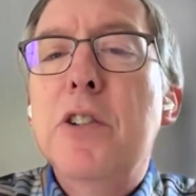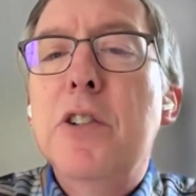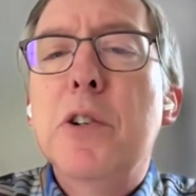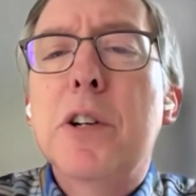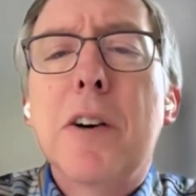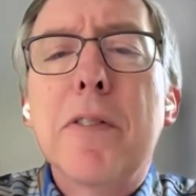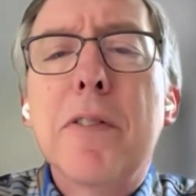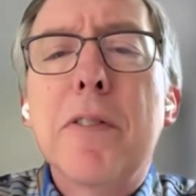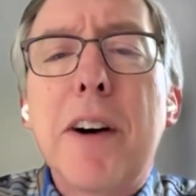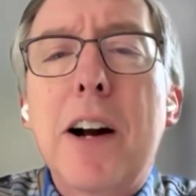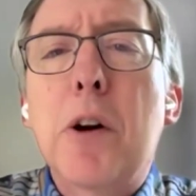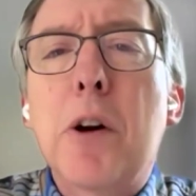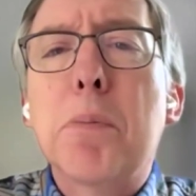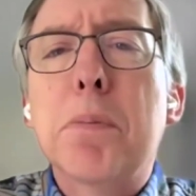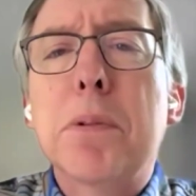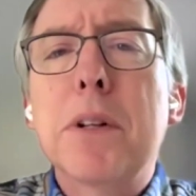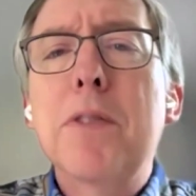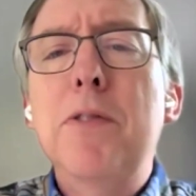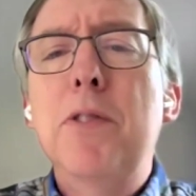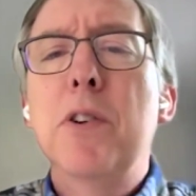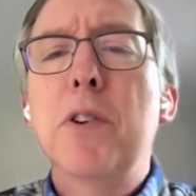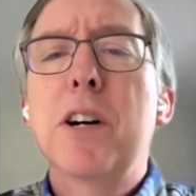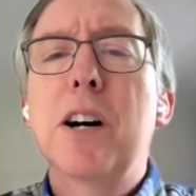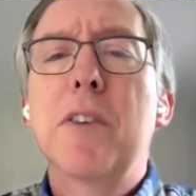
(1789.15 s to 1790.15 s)
Did you cover? I
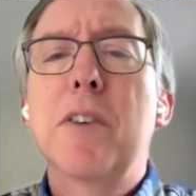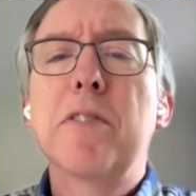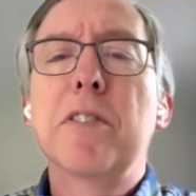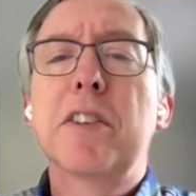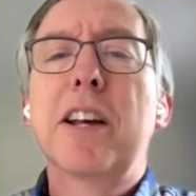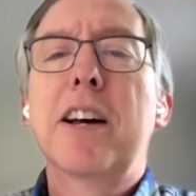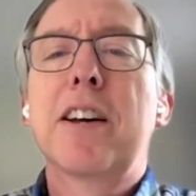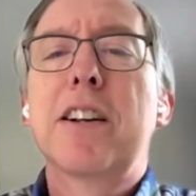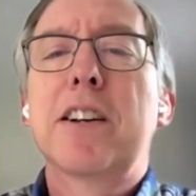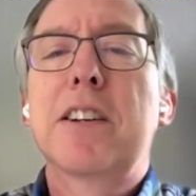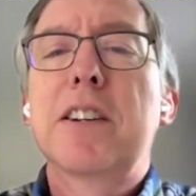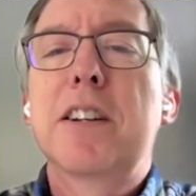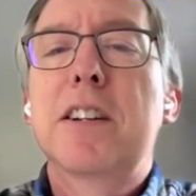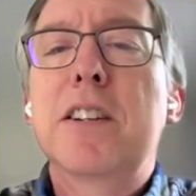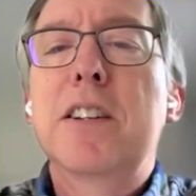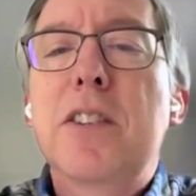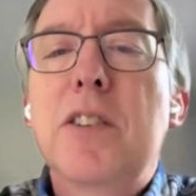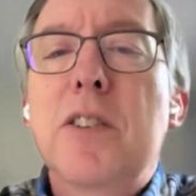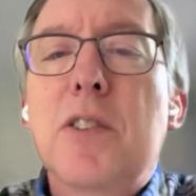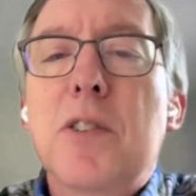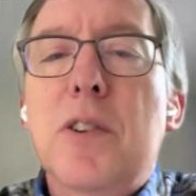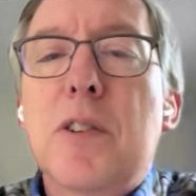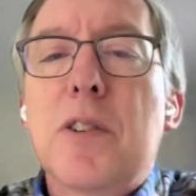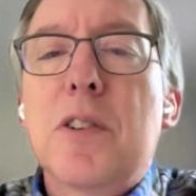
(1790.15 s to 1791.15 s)
don't believe you covered that
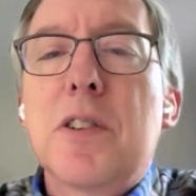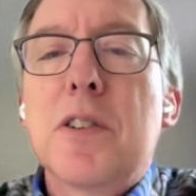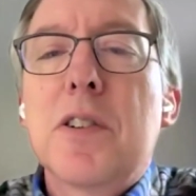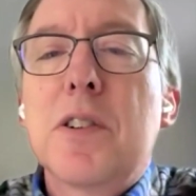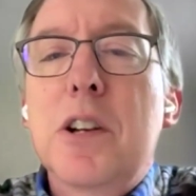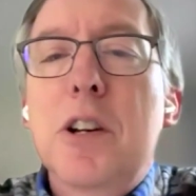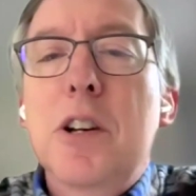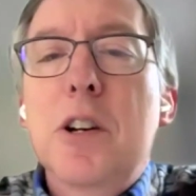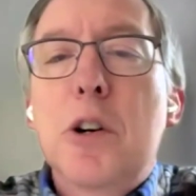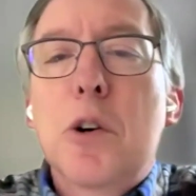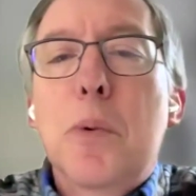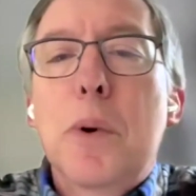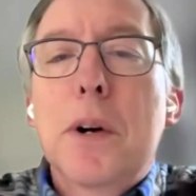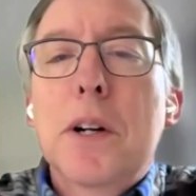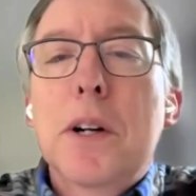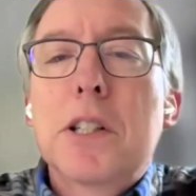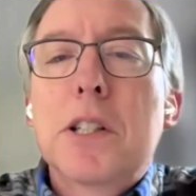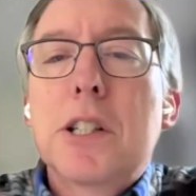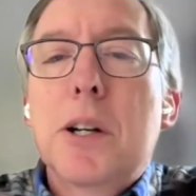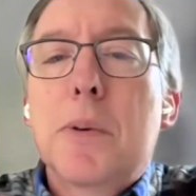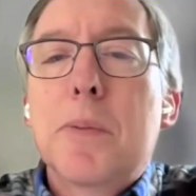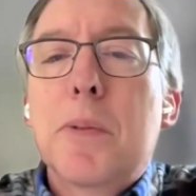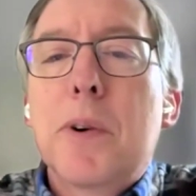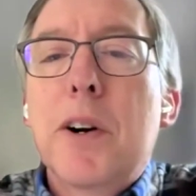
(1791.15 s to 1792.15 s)
in your
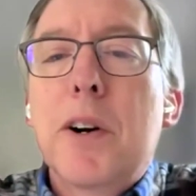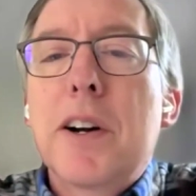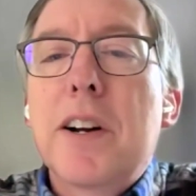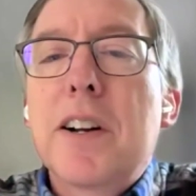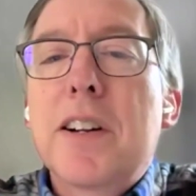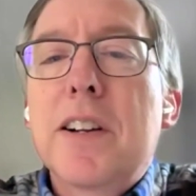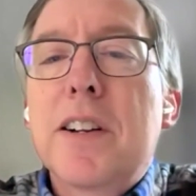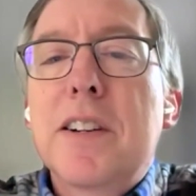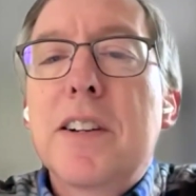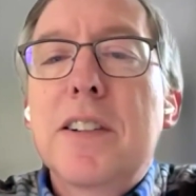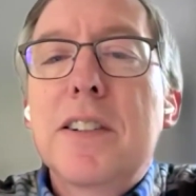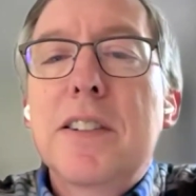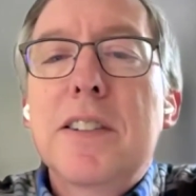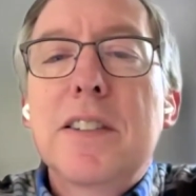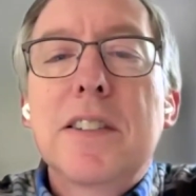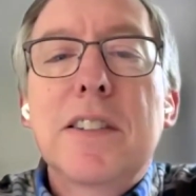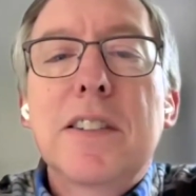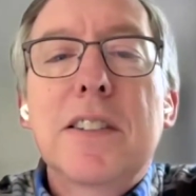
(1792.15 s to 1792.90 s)
quick summary.